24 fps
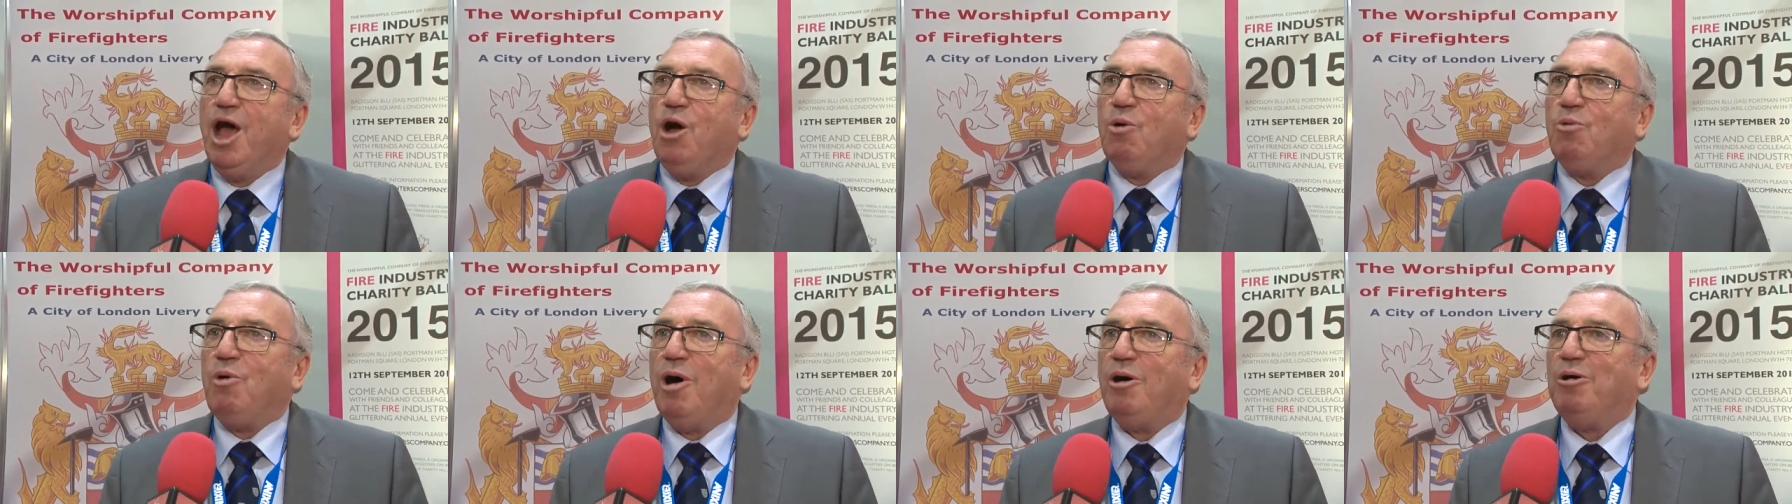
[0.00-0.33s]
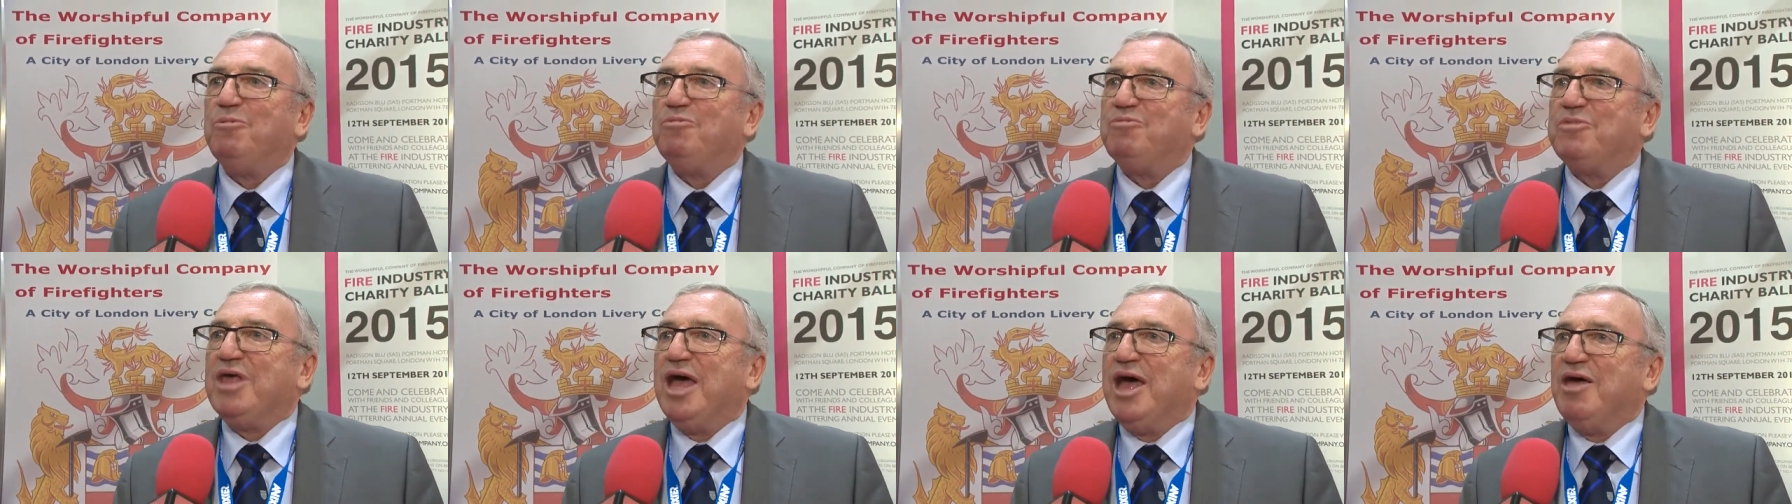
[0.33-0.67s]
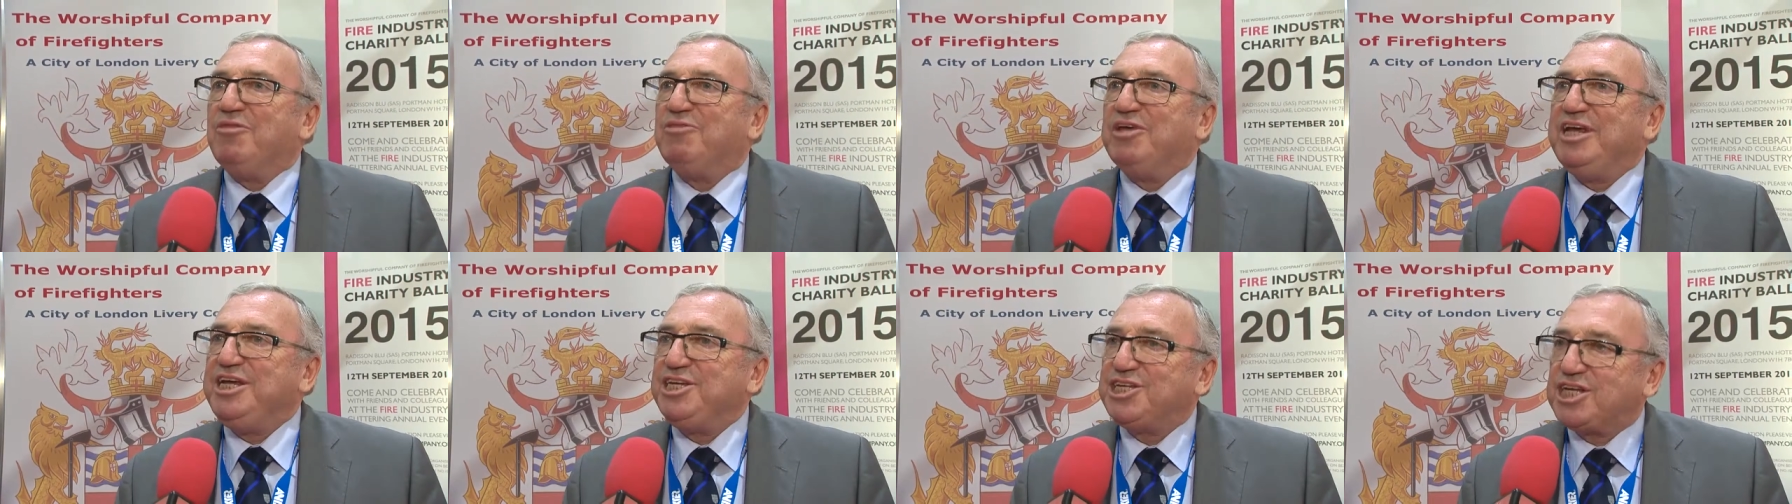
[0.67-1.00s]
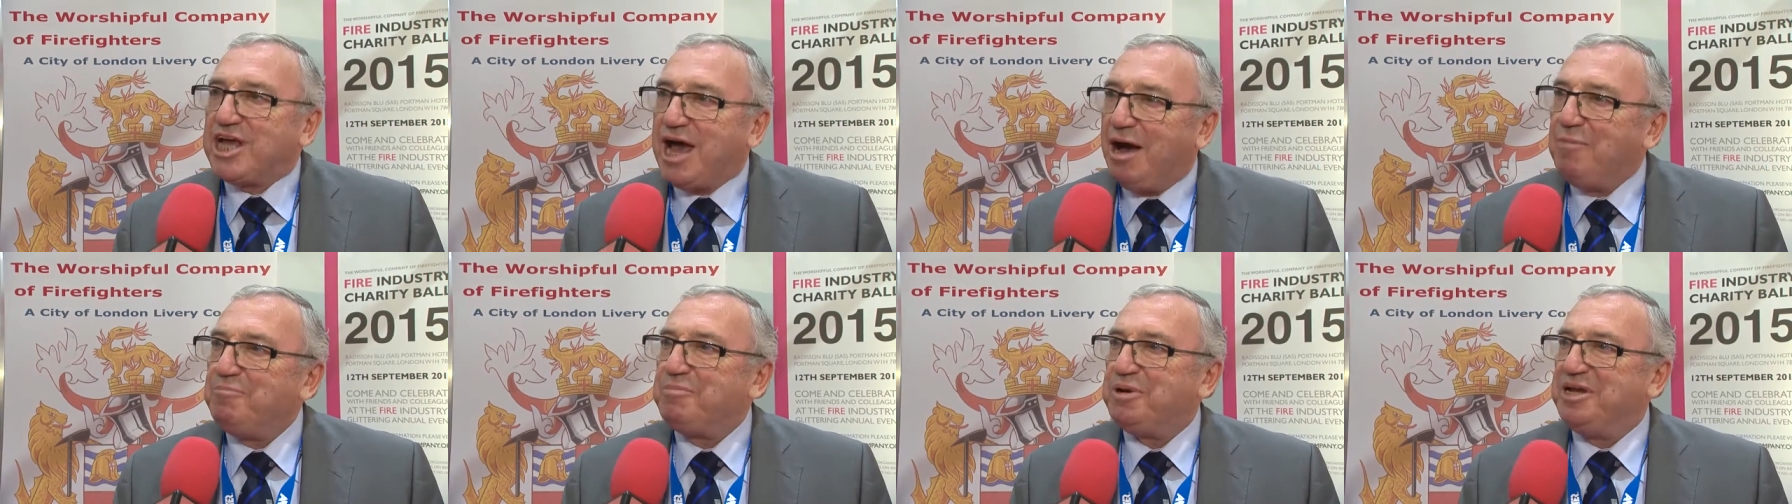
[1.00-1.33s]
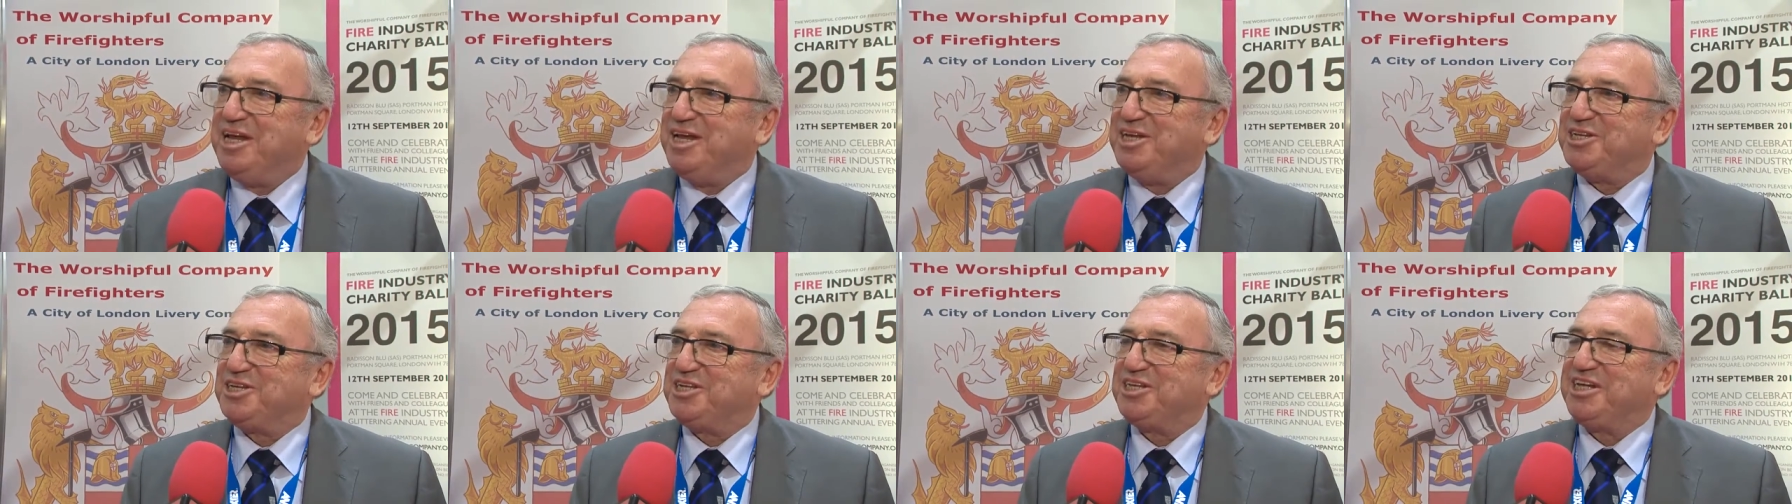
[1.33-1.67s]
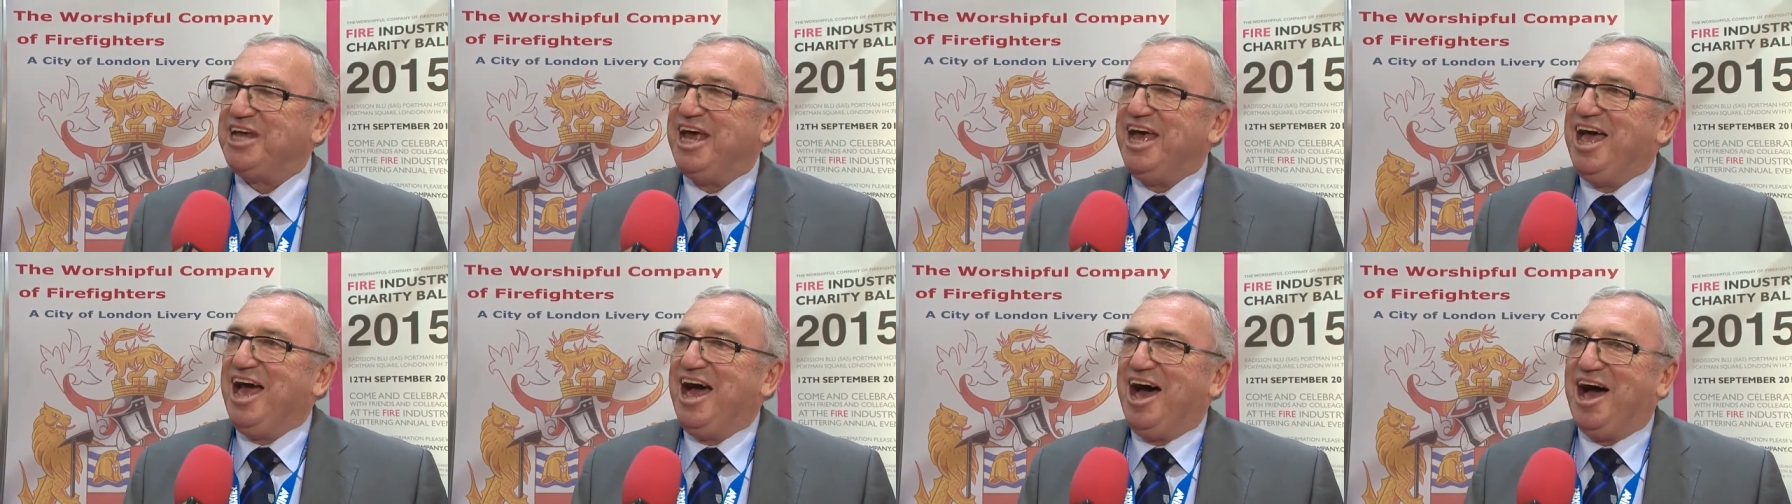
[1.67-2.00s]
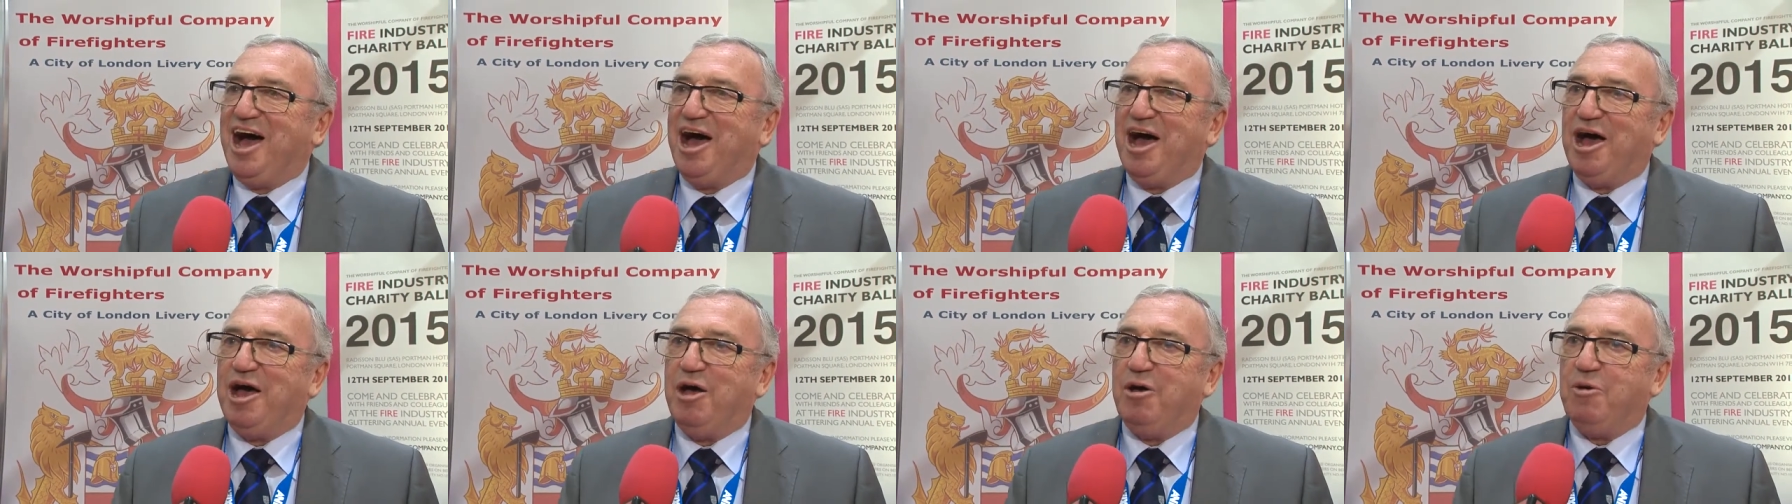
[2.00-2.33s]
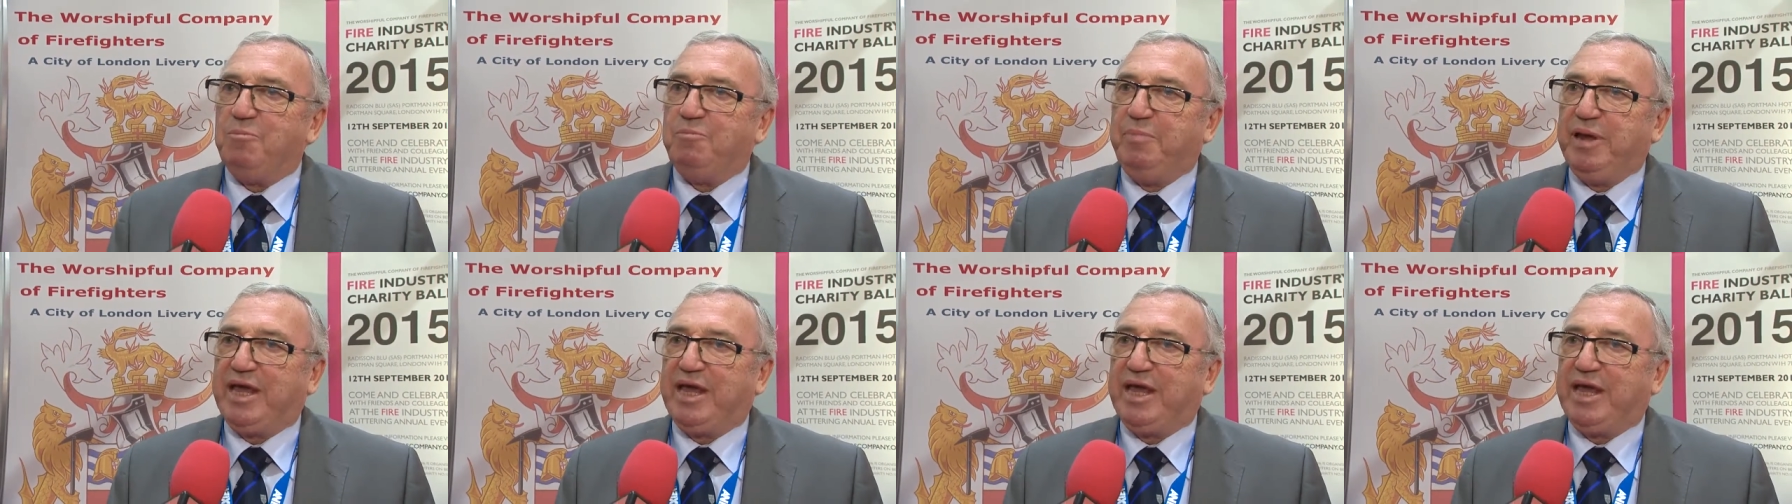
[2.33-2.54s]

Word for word: Well, these companies uh,